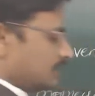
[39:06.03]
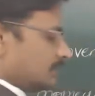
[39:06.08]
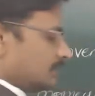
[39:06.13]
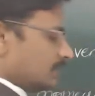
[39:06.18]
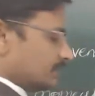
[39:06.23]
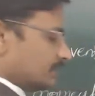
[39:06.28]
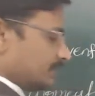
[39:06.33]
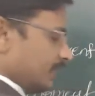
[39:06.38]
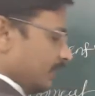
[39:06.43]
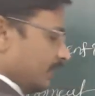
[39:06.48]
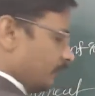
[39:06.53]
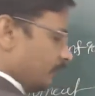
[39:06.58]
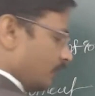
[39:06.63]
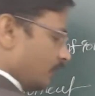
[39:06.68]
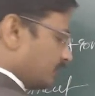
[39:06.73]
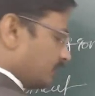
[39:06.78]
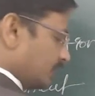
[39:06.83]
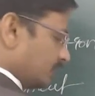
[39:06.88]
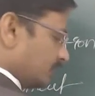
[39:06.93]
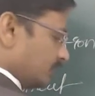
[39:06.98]
the same
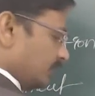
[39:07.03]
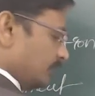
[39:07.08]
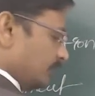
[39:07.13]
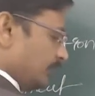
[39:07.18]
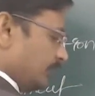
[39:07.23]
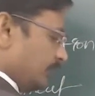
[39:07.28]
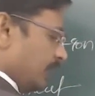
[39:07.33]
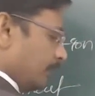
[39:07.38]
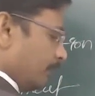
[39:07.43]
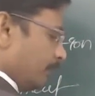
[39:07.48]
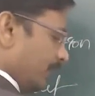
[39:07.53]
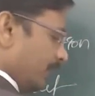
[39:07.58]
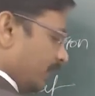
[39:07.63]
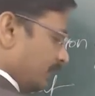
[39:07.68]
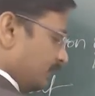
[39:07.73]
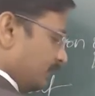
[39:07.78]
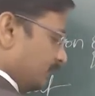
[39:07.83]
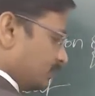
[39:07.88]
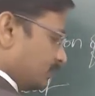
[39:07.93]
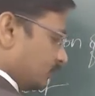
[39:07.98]
force actually, if I apply
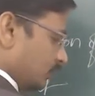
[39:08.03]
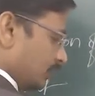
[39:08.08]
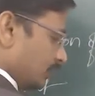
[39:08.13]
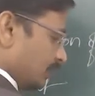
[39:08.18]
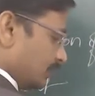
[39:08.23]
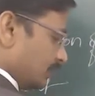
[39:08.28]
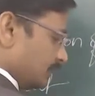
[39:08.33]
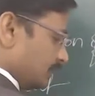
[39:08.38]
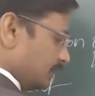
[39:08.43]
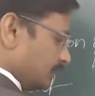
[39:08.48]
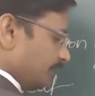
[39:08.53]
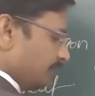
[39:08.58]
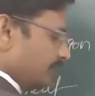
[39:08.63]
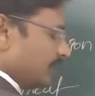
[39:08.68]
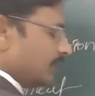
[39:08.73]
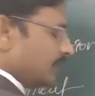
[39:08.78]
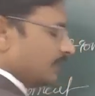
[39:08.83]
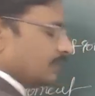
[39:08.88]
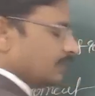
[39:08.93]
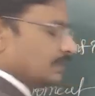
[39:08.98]
at this location,
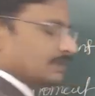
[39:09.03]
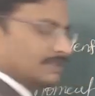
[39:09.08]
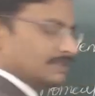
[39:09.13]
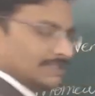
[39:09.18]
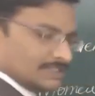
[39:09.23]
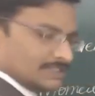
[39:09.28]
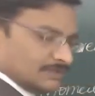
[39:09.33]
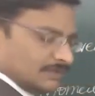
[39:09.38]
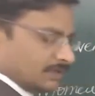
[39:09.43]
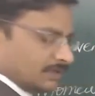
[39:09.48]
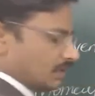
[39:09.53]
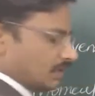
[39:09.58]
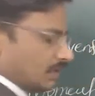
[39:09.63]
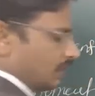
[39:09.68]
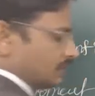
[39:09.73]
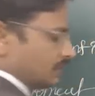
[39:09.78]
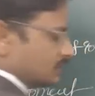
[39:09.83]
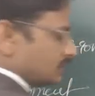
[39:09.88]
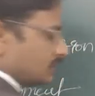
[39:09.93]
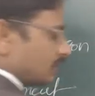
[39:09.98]
this will
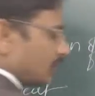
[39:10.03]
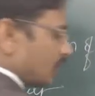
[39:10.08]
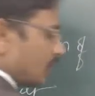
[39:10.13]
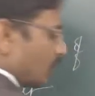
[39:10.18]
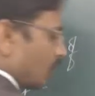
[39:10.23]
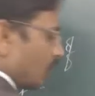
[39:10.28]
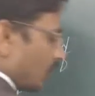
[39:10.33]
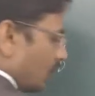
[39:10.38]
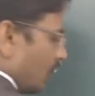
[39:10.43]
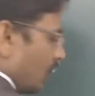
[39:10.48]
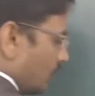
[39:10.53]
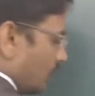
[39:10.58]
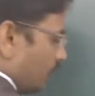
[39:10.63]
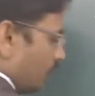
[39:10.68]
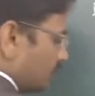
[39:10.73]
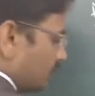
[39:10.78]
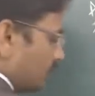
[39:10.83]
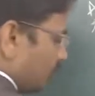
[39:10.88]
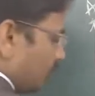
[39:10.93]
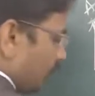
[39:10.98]
cause
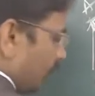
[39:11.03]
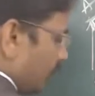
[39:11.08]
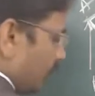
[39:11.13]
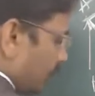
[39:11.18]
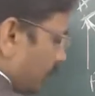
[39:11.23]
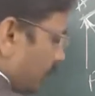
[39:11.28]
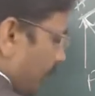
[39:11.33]
clockwise movement.